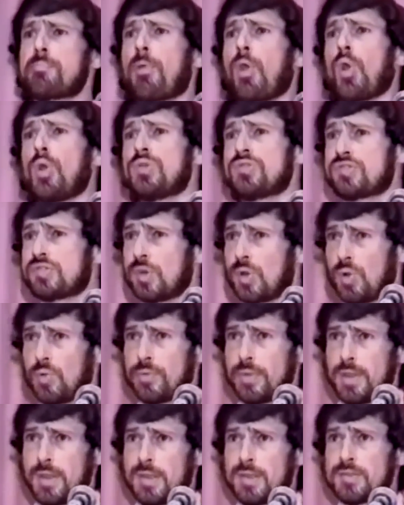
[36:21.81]
personal
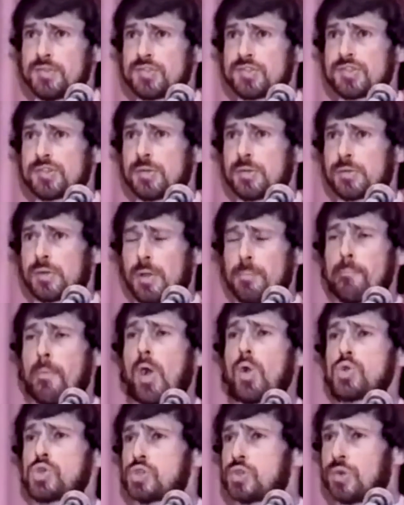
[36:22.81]
needs
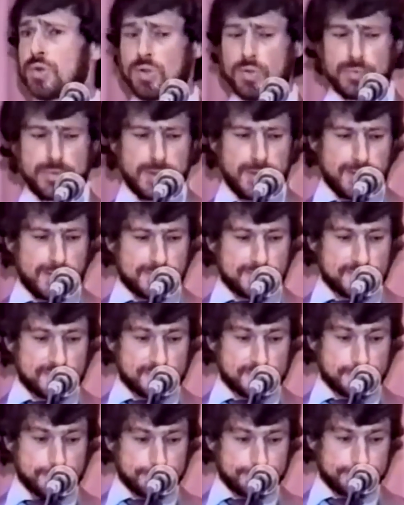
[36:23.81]
emotional
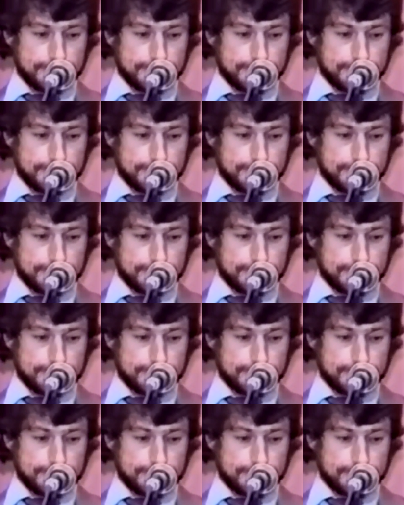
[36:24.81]
needs,